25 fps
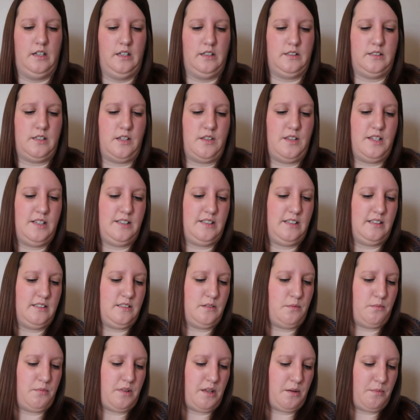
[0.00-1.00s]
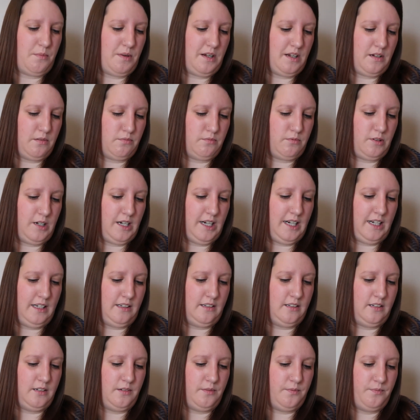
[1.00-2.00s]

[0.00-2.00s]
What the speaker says: So this is something we can read